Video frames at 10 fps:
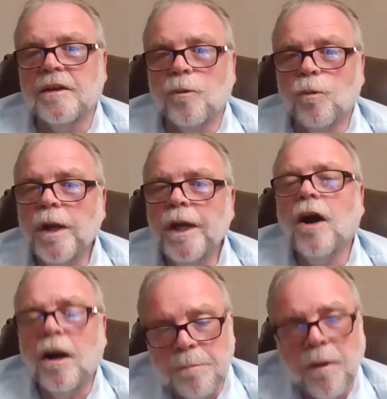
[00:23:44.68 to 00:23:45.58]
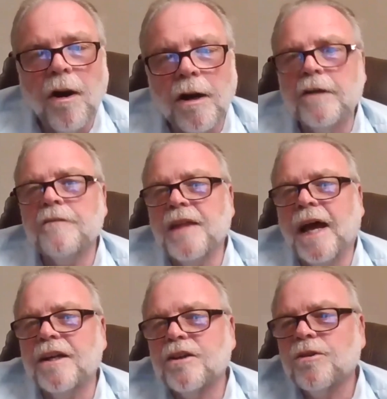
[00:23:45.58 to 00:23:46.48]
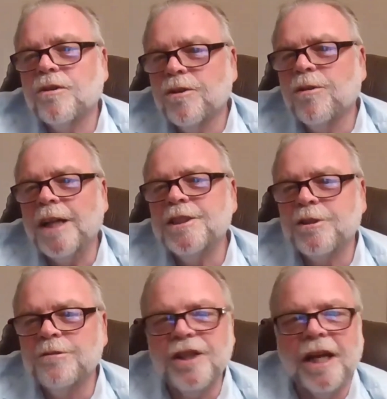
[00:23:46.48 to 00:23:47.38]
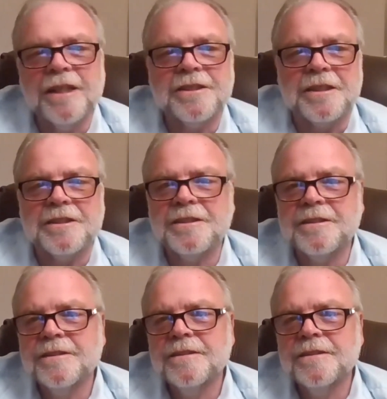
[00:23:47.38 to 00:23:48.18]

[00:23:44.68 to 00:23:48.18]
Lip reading: We are part of that Christogenesis,